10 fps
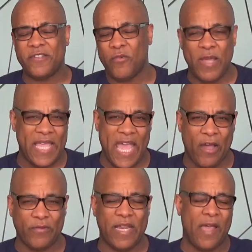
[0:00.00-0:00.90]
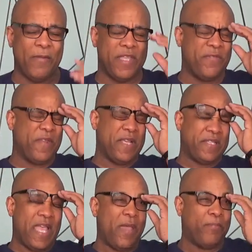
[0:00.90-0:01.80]
the way out. Now I'm going to give you an
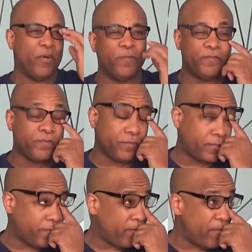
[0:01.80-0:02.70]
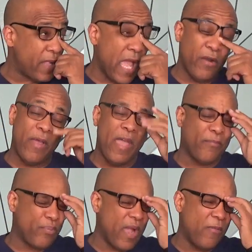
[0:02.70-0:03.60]
example. I don't
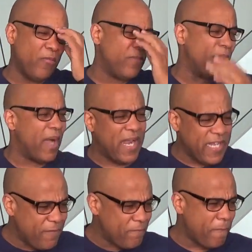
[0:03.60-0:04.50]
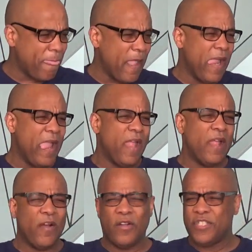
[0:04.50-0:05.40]
have problem with money
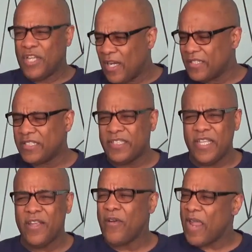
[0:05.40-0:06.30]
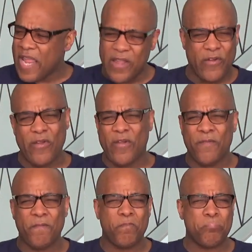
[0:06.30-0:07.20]
or jealousy or anger
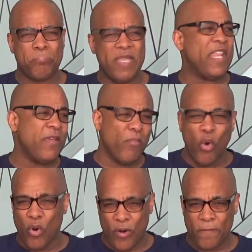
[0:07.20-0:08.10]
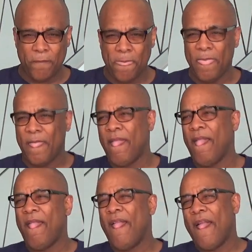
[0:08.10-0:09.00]
anymore.
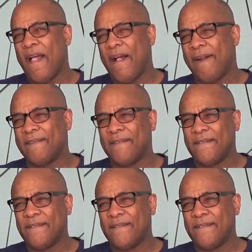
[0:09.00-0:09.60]
Uh,